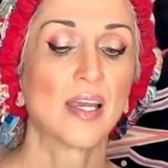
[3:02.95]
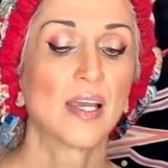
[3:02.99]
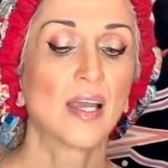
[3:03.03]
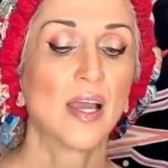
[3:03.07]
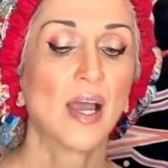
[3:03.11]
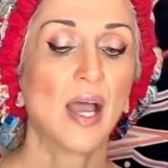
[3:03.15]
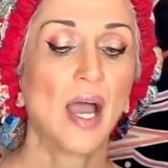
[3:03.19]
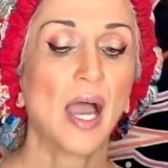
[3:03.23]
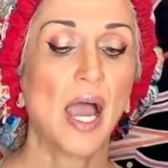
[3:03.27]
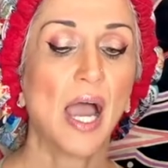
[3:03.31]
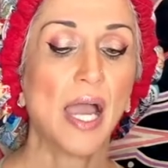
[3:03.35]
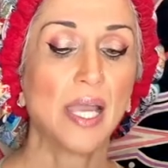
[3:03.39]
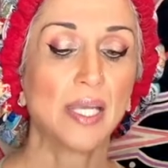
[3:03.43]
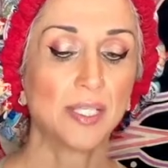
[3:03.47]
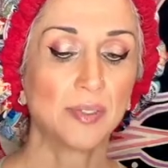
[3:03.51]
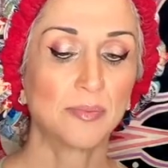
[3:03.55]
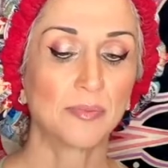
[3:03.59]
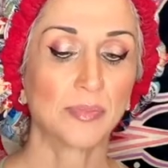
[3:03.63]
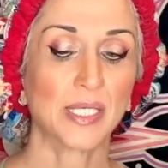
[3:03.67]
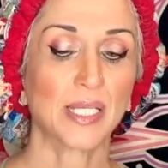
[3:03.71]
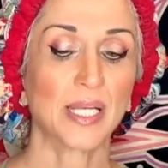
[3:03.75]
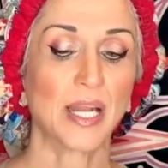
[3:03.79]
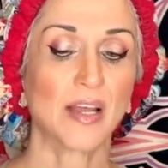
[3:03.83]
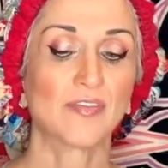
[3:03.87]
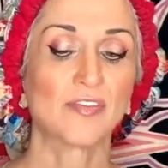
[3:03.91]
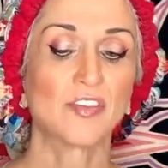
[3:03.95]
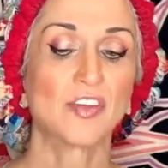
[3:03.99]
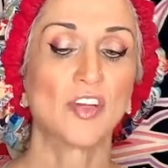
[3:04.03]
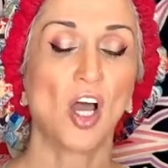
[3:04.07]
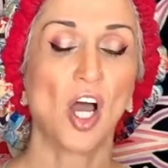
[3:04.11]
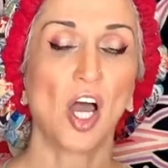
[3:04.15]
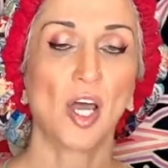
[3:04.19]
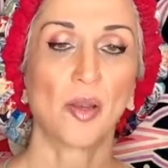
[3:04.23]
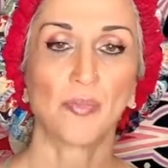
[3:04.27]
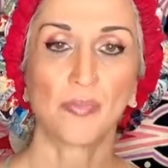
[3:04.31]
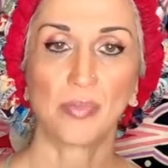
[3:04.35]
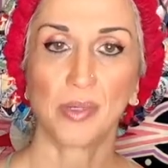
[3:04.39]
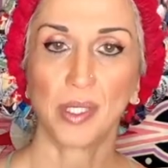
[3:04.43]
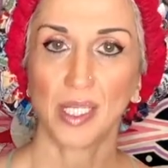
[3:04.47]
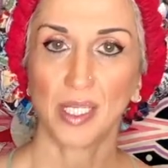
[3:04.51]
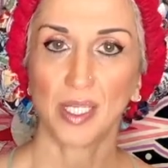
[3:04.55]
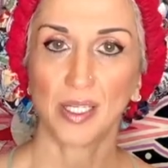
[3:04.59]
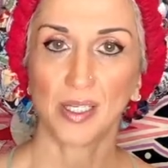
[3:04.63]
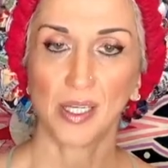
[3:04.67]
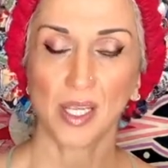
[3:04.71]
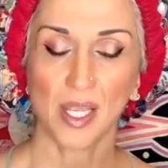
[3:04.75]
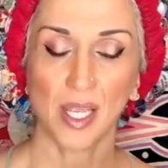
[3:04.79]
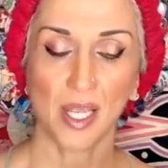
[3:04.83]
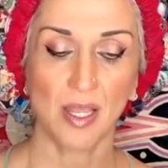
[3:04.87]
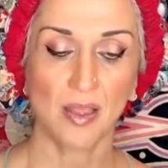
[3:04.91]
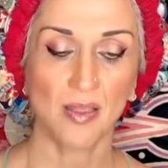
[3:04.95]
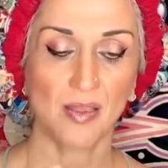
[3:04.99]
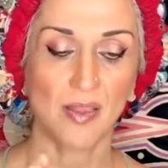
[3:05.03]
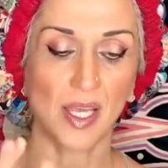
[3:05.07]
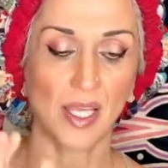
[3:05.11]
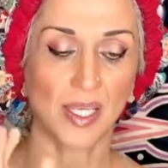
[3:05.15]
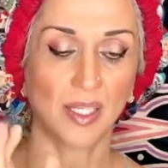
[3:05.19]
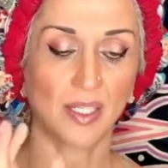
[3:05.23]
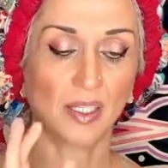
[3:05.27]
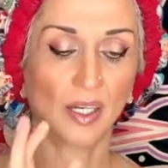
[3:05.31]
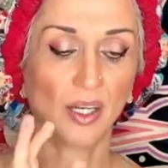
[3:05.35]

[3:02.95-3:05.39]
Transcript: I admit I've not been in like